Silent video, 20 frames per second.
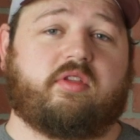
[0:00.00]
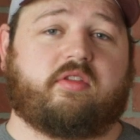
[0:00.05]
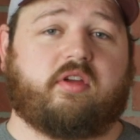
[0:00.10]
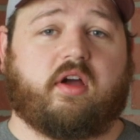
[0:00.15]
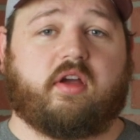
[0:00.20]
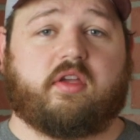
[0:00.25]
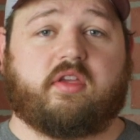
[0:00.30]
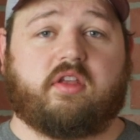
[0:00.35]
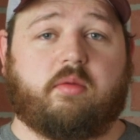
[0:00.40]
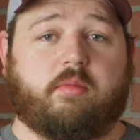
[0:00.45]
to be
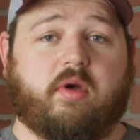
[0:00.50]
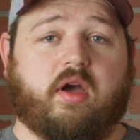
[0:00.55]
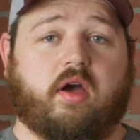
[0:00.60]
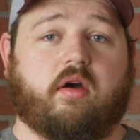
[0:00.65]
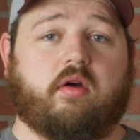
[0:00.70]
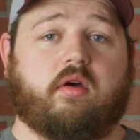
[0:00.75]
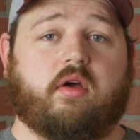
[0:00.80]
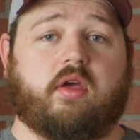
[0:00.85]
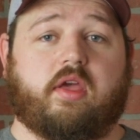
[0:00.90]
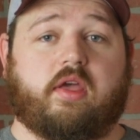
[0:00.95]
talking
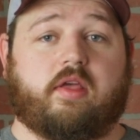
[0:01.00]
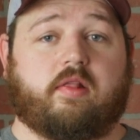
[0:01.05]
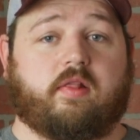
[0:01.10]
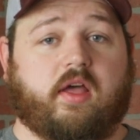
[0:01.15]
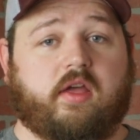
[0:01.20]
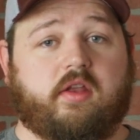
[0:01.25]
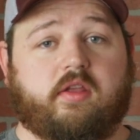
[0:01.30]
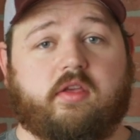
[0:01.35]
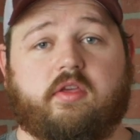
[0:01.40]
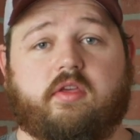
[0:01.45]
about a
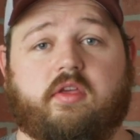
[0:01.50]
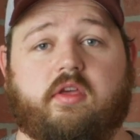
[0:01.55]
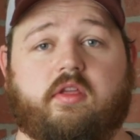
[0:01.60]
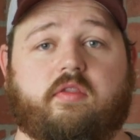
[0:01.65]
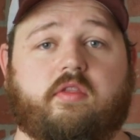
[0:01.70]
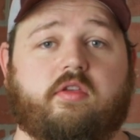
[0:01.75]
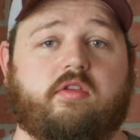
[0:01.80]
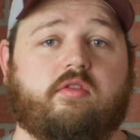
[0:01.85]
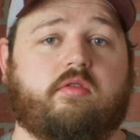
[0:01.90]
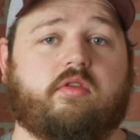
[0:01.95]
lighting
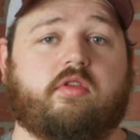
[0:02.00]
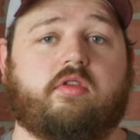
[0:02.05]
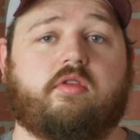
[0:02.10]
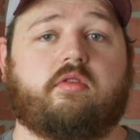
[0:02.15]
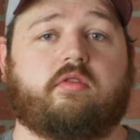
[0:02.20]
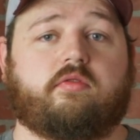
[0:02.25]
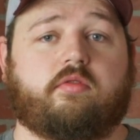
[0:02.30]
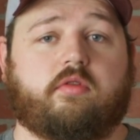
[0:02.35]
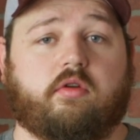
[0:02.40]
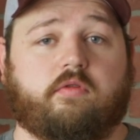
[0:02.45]
kit that you can
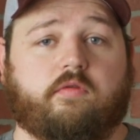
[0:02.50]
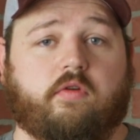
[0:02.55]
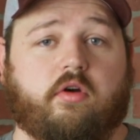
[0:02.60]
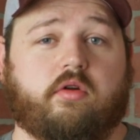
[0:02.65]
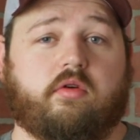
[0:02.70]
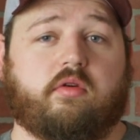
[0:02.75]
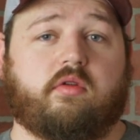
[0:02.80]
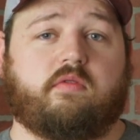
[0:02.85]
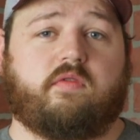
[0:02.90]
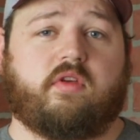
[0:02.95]
use for your
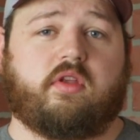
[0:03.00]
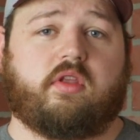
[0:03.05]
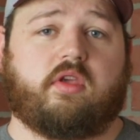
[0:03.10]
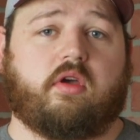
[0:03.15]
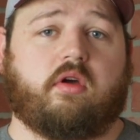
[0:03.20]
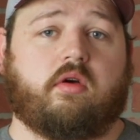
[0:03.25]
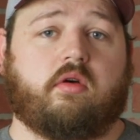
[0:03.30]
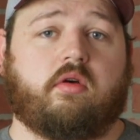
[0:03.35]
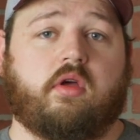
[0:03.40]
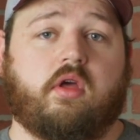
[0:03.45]
photo and
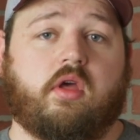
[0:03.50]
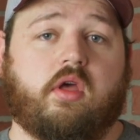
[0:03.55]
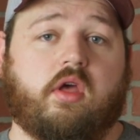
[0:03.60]
video.